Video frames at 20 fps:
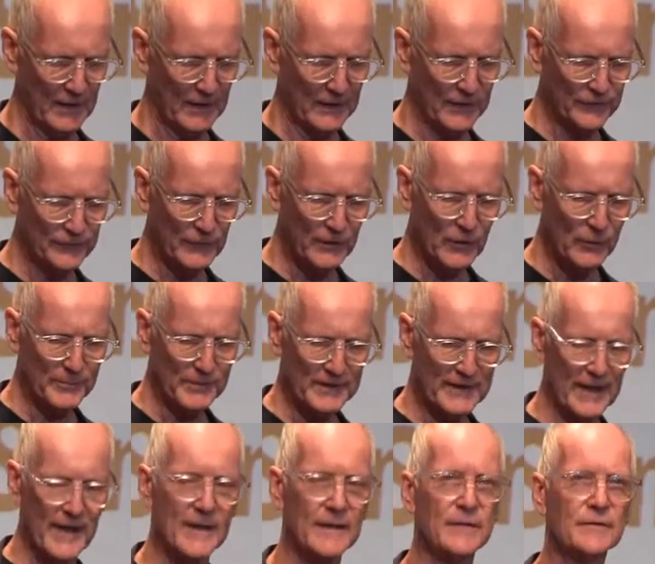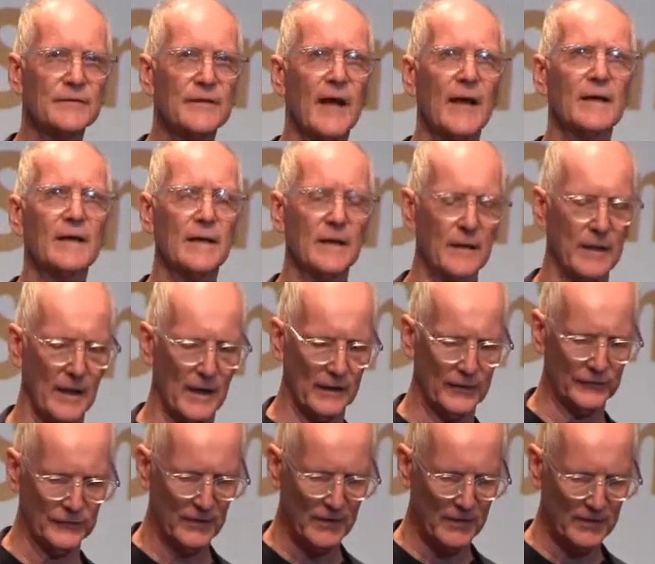Israel began attacking
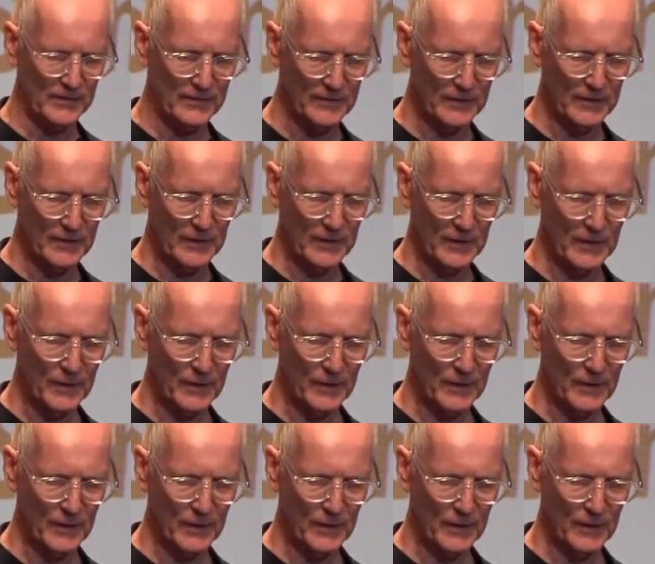Gaza